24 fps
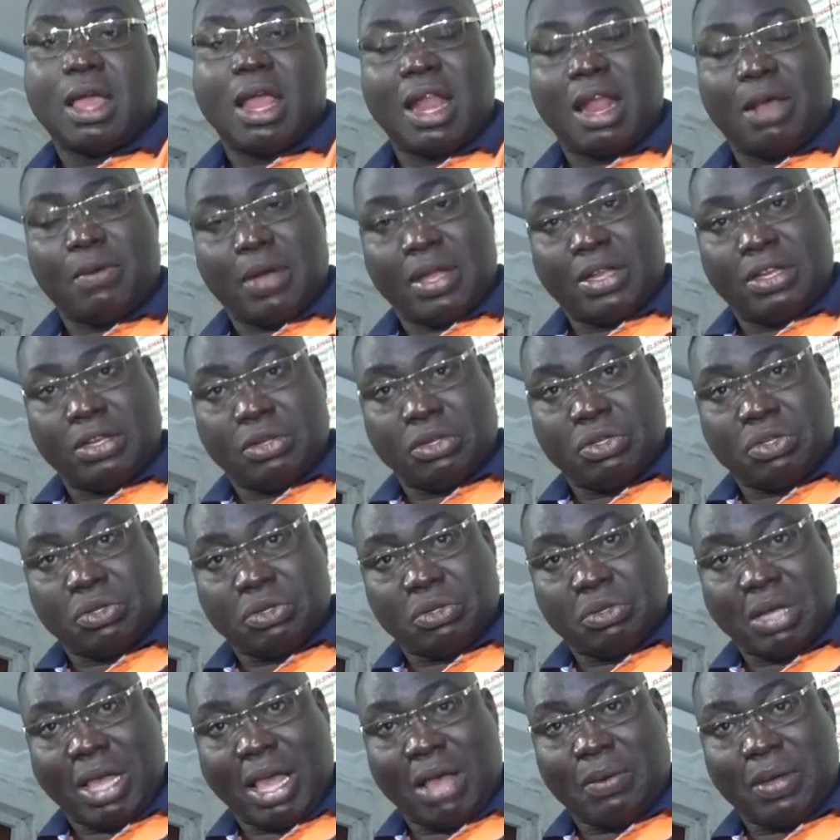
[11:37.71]
And I
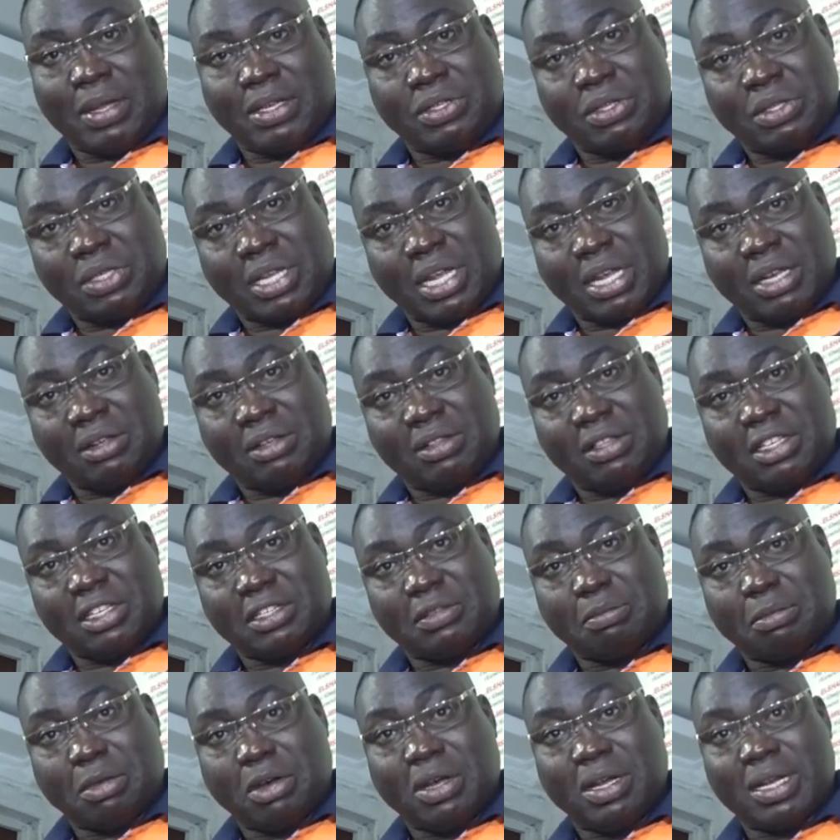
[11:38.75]
want to tell you
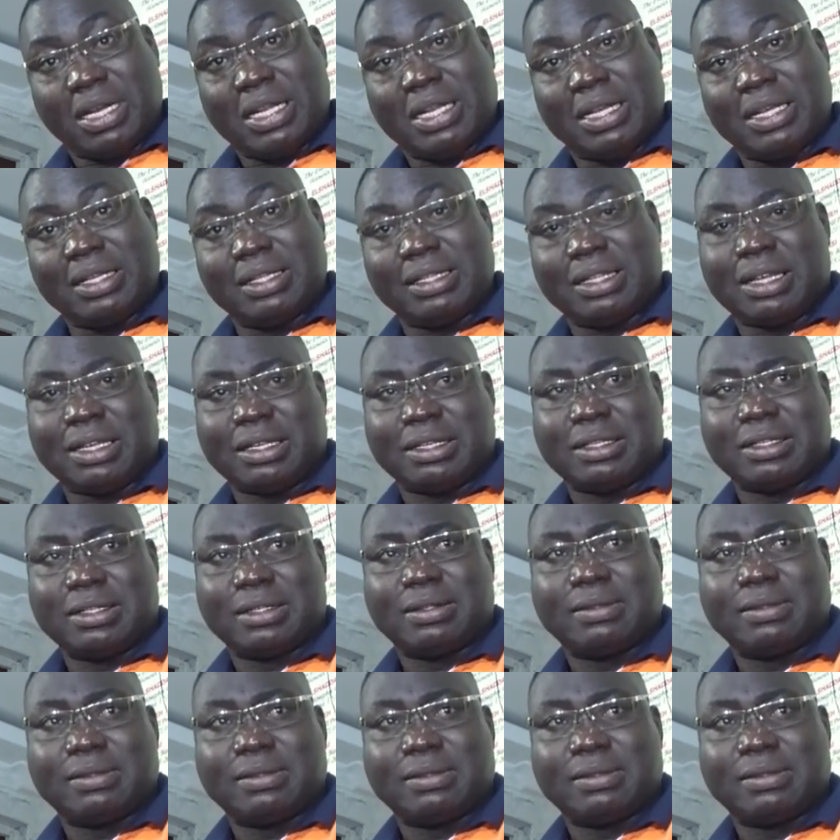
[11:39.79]
this morning that